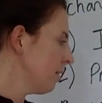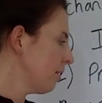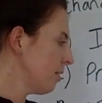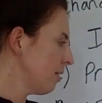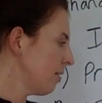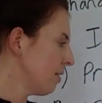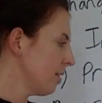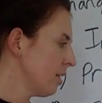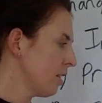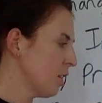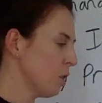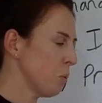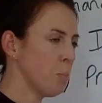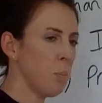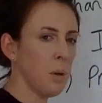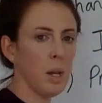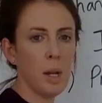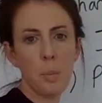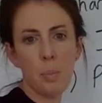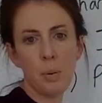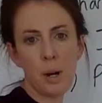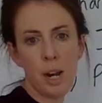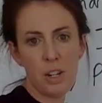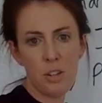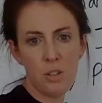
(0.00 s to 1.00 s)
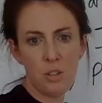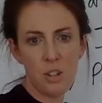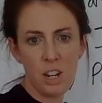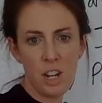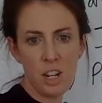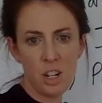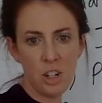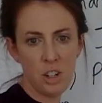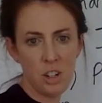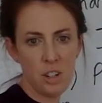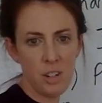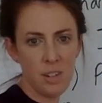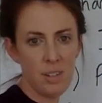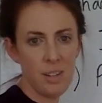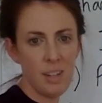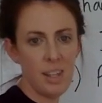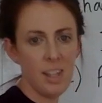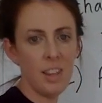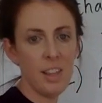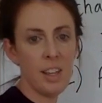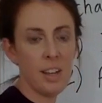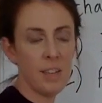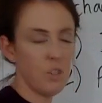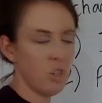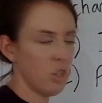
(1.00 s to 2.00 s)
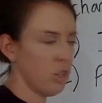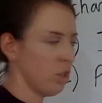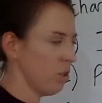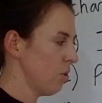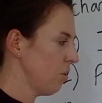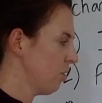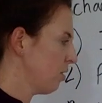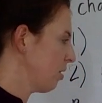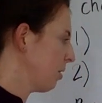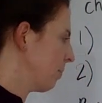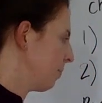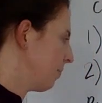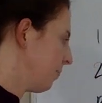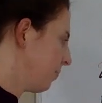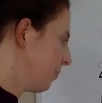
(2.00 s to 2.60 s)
see this big price reduction in left shoes.